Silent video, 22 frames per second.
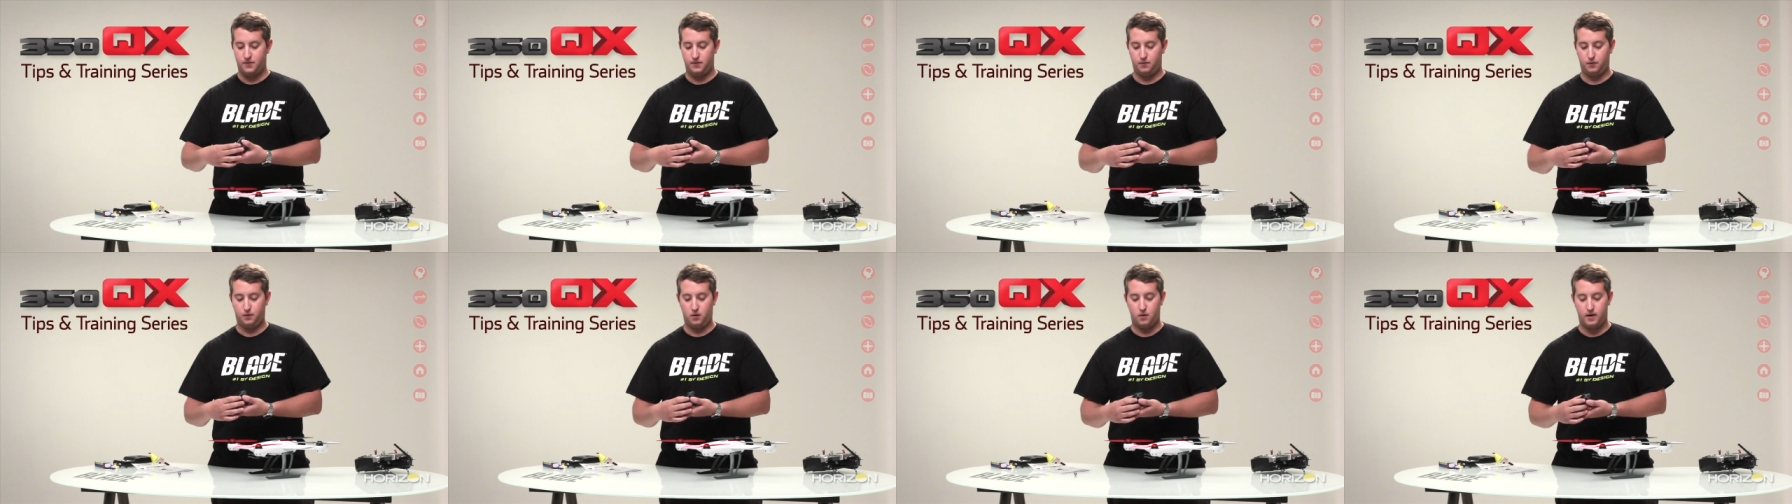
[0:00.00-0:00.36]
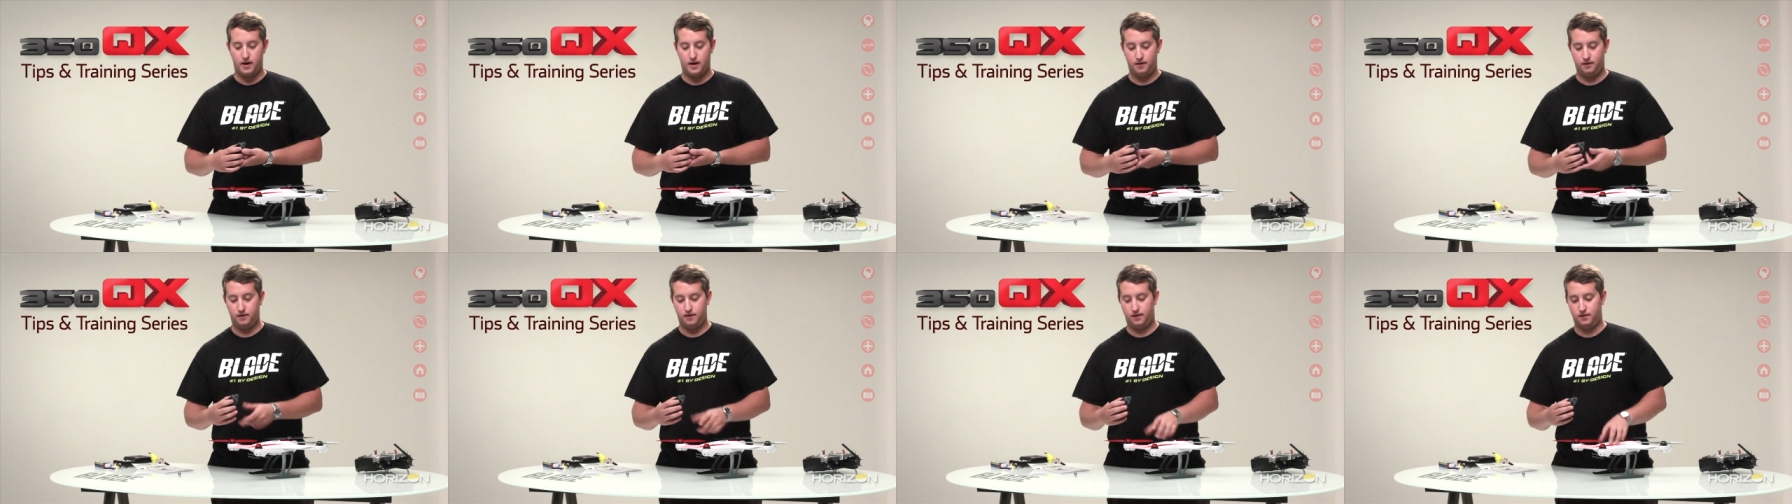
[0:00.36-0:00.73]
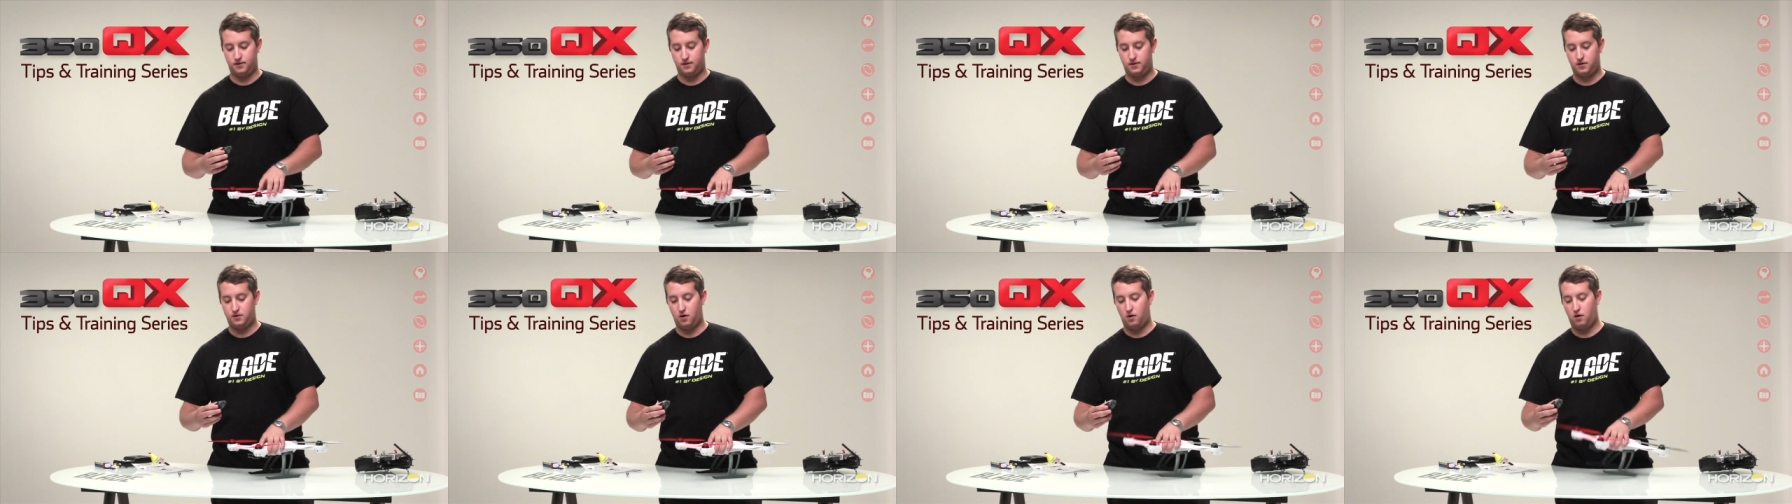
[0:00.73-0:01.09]
We'll go ahead and
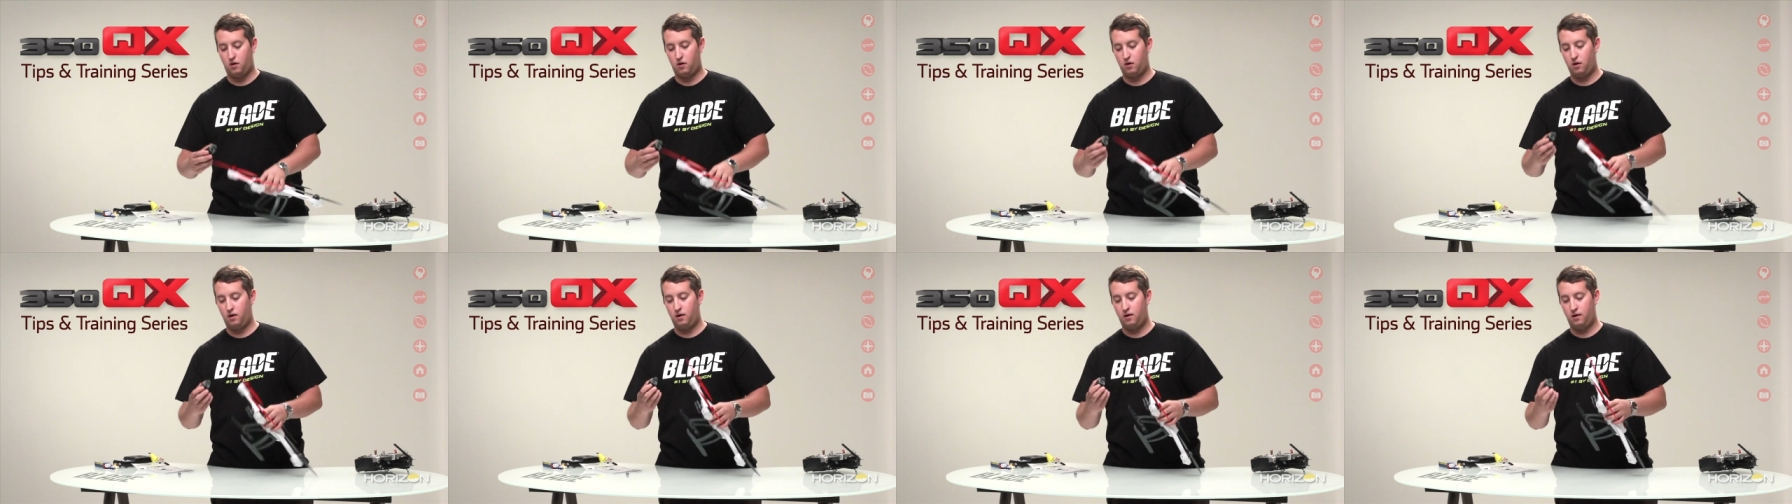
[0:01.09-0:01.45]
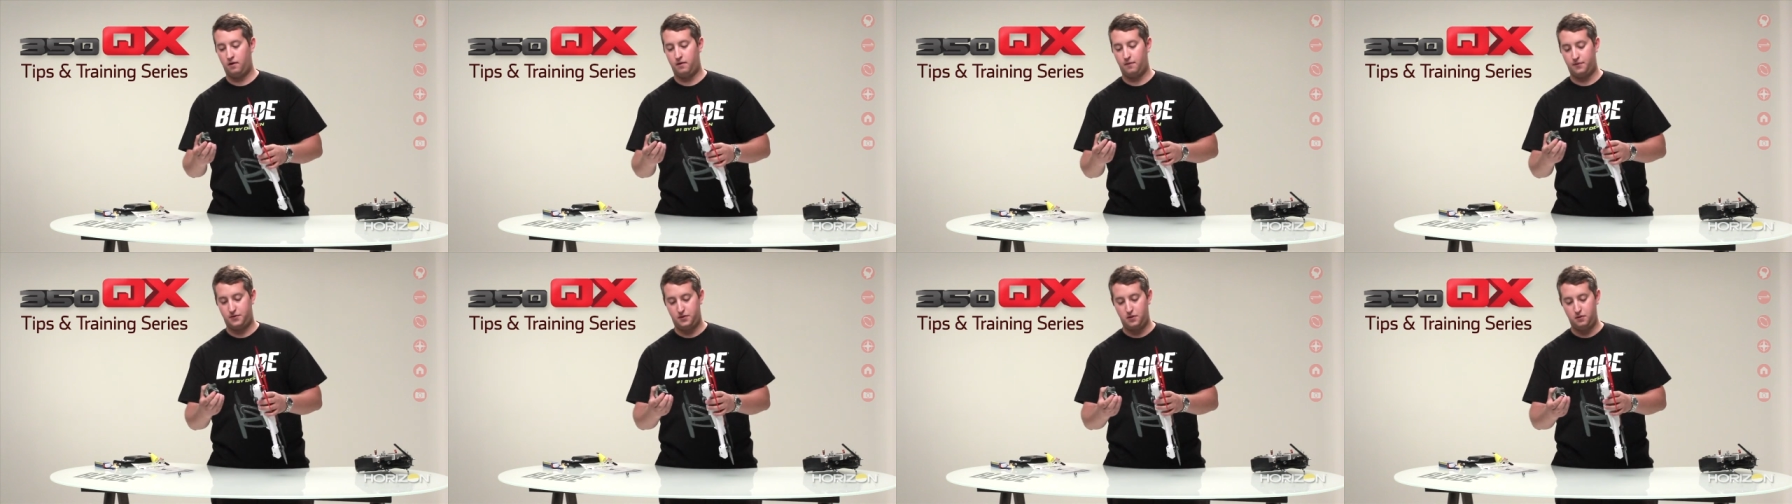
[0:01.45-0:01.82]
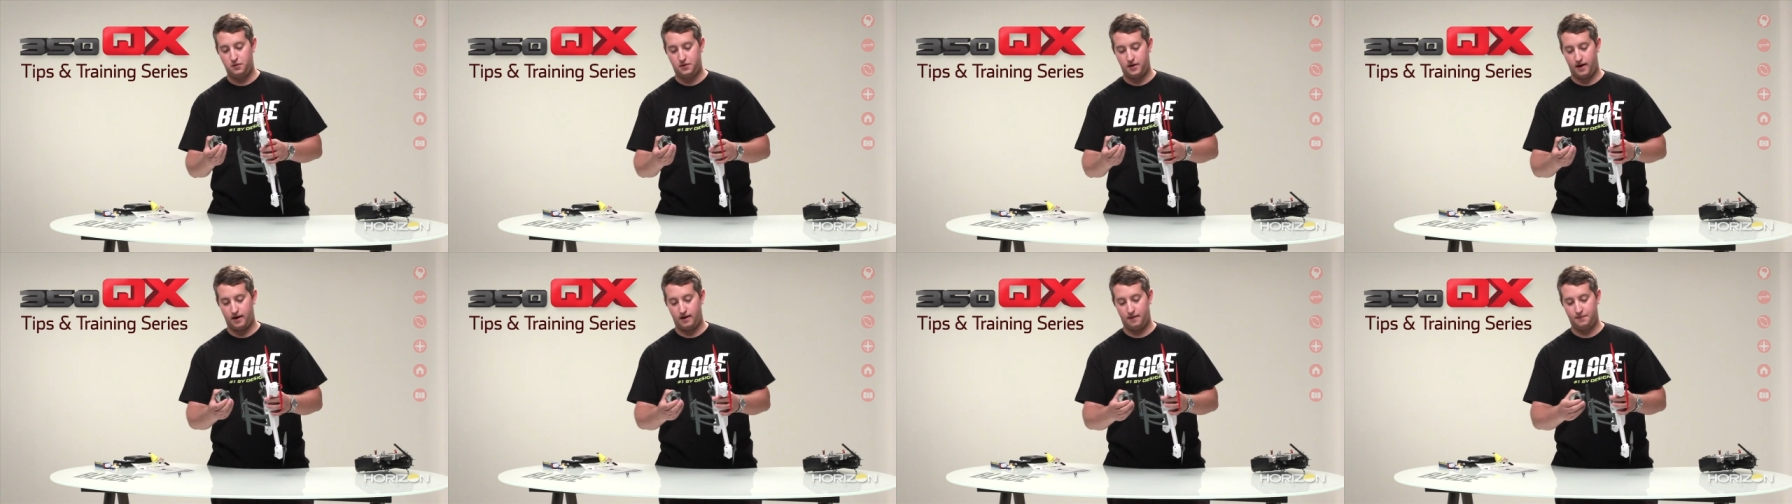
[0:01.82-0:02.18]
install the two
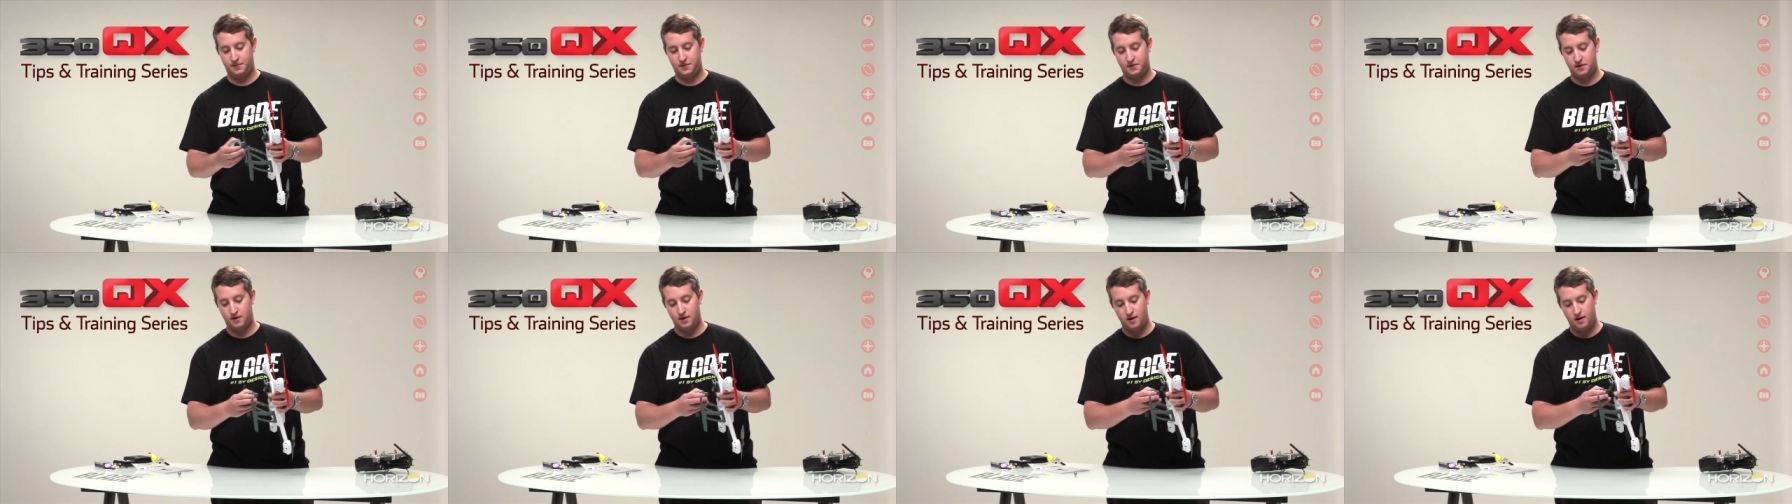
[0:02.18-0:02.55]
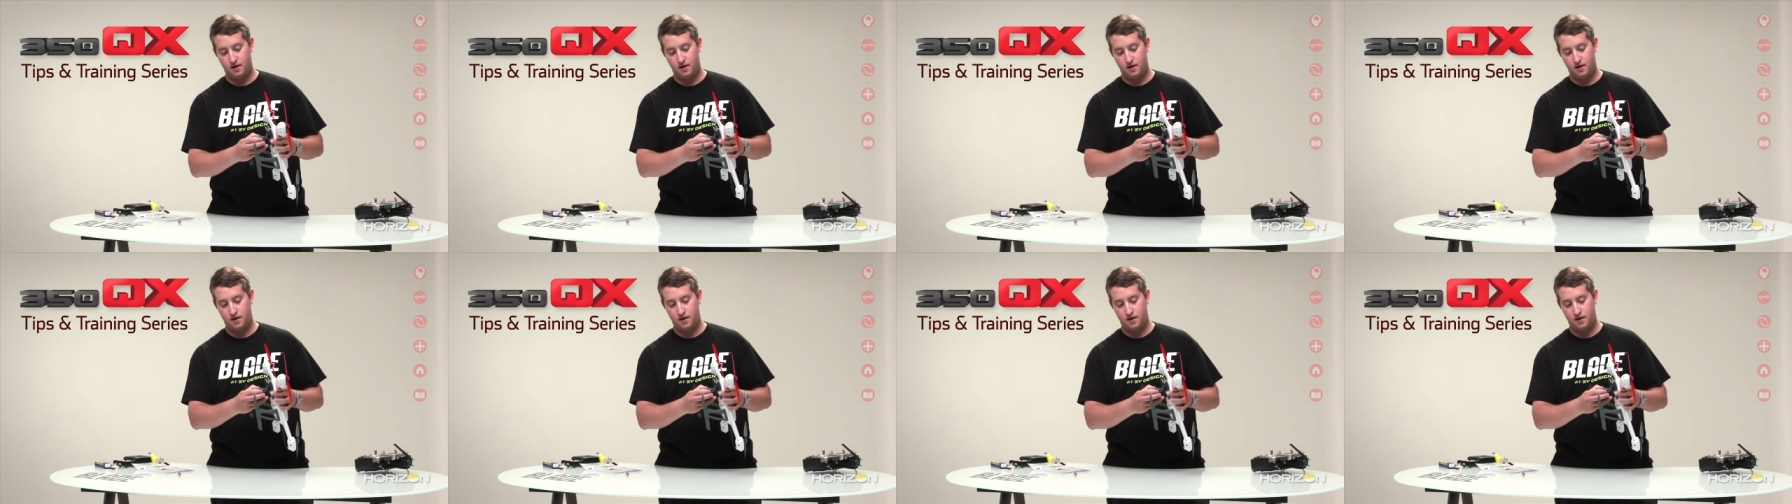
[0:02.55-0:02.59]
tabs